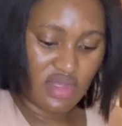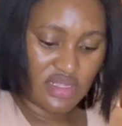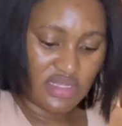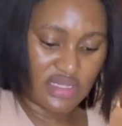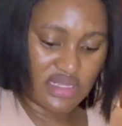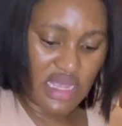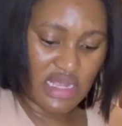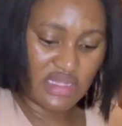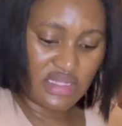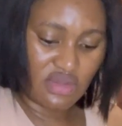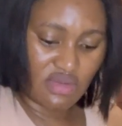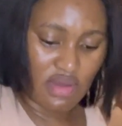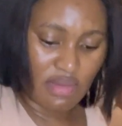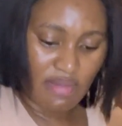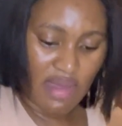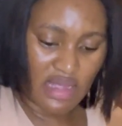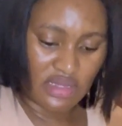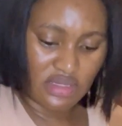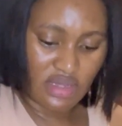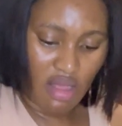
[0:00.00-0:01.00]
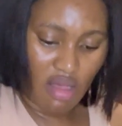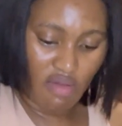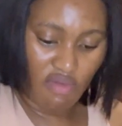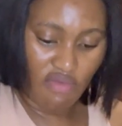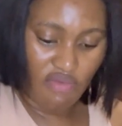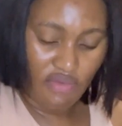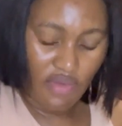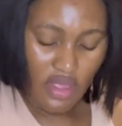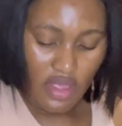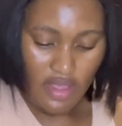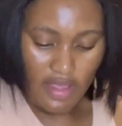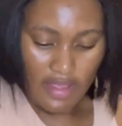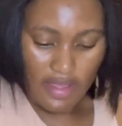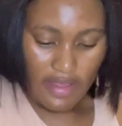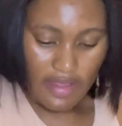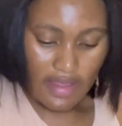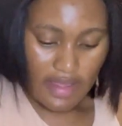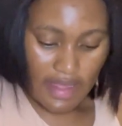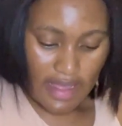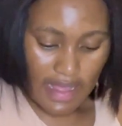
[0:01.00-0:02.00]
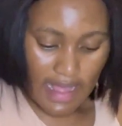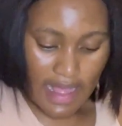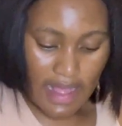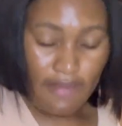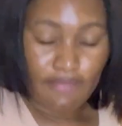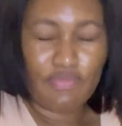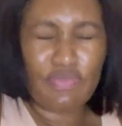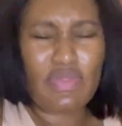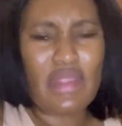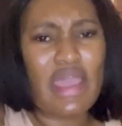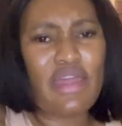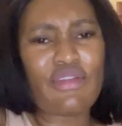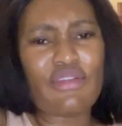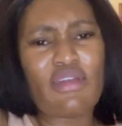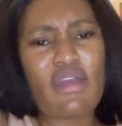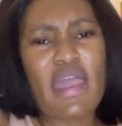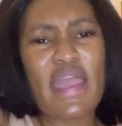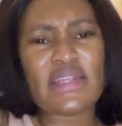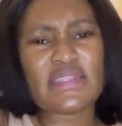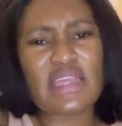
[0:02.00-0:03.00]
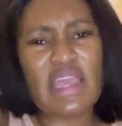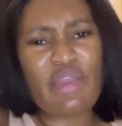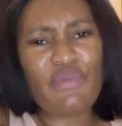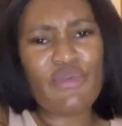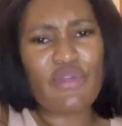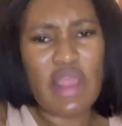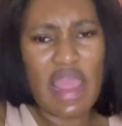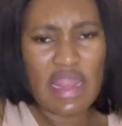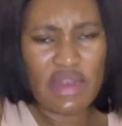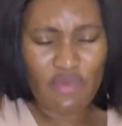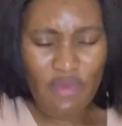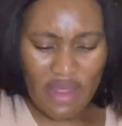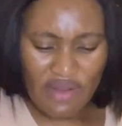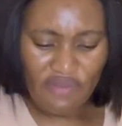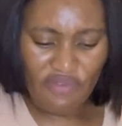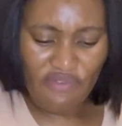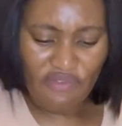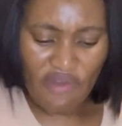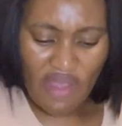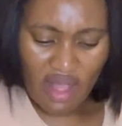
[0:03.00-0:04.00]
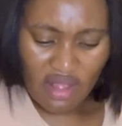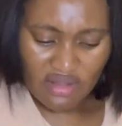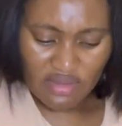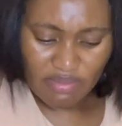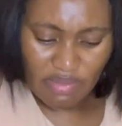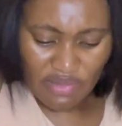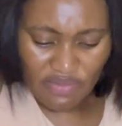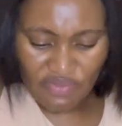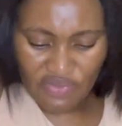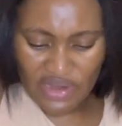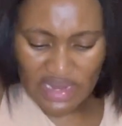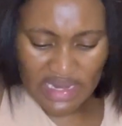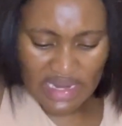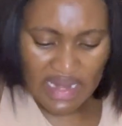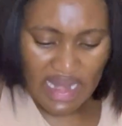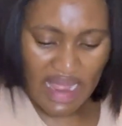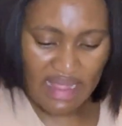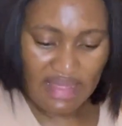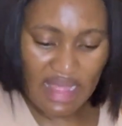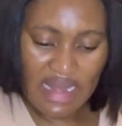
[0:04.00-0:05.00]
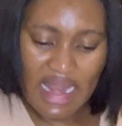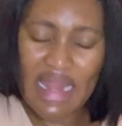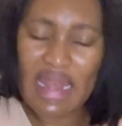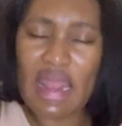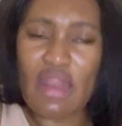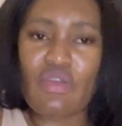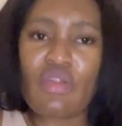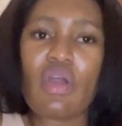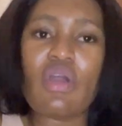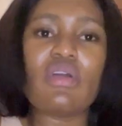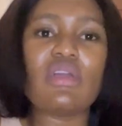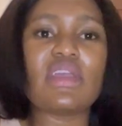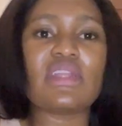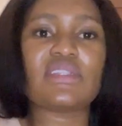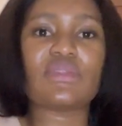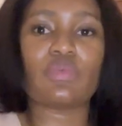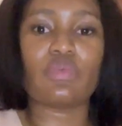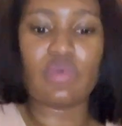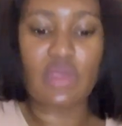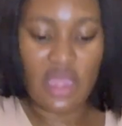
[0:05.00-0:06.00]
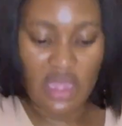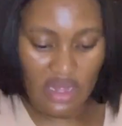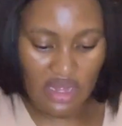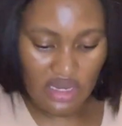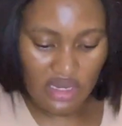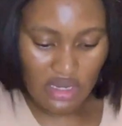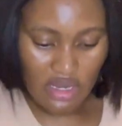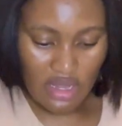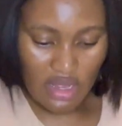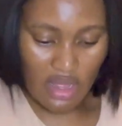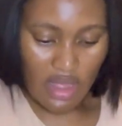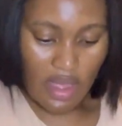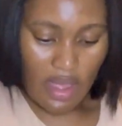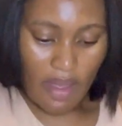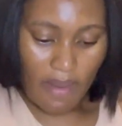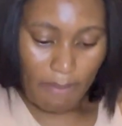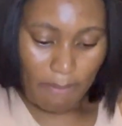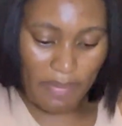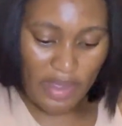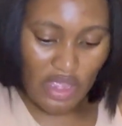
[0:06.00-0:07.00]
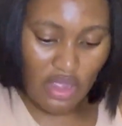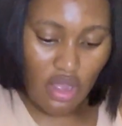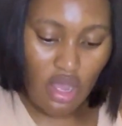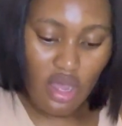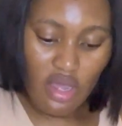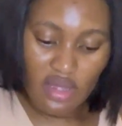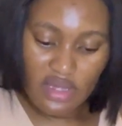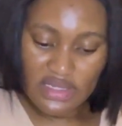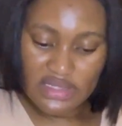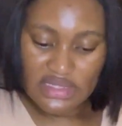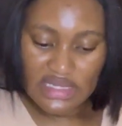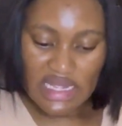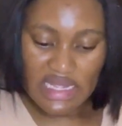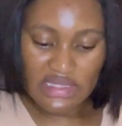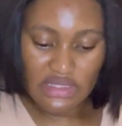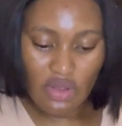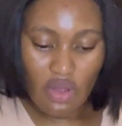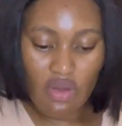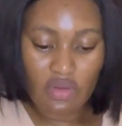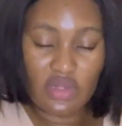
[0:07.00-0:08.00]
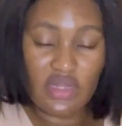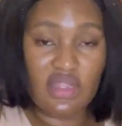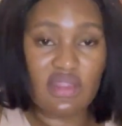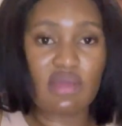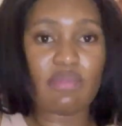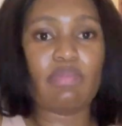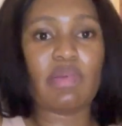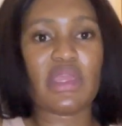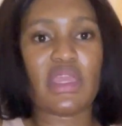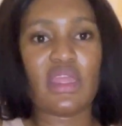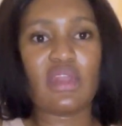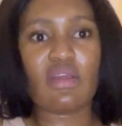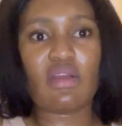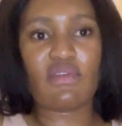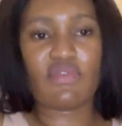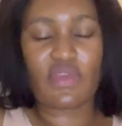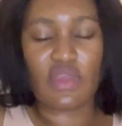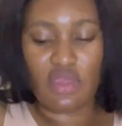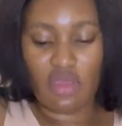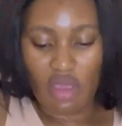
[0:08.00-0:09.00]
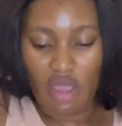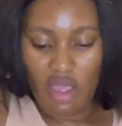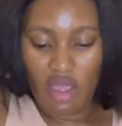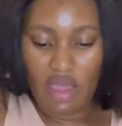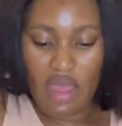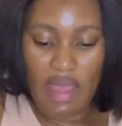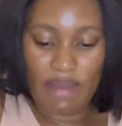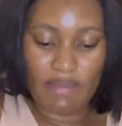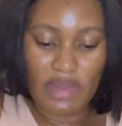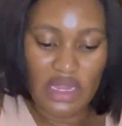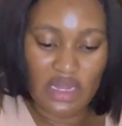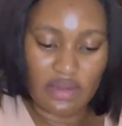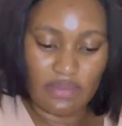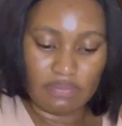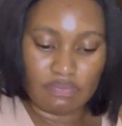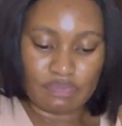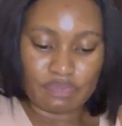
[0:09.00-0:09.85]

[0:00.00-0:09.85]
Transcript: centering myself. I don't know, has anyone been feeling like that? And I know it's weird because it's only the beginning of the year. I mean,